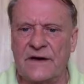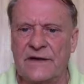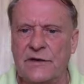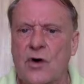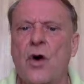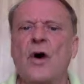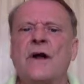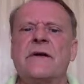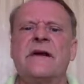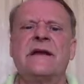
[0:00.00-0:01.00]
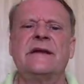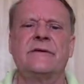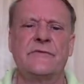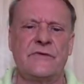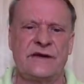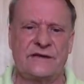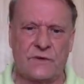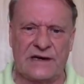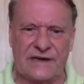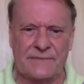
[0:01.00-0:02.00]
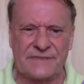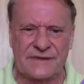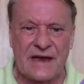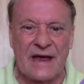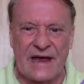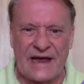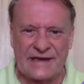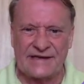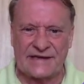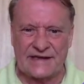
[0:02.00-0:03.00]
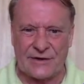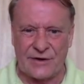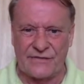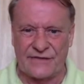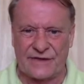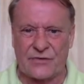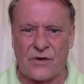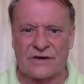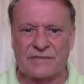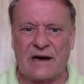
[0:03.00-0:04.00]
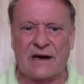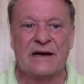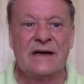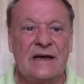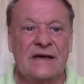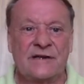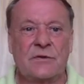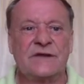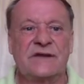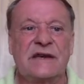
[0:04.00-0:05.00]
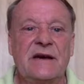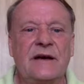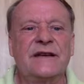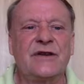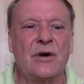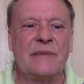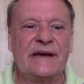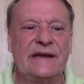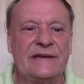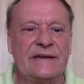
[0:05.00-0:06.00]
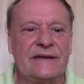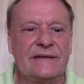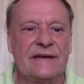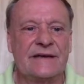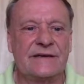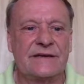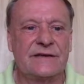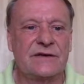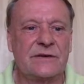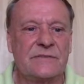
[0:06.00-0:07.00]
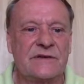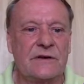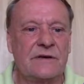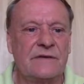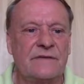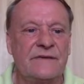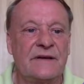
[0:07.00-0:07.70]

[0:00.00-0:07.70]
the corner in, and Rhys Williams heads it over the crossbar. Swansea are dominating this in terms of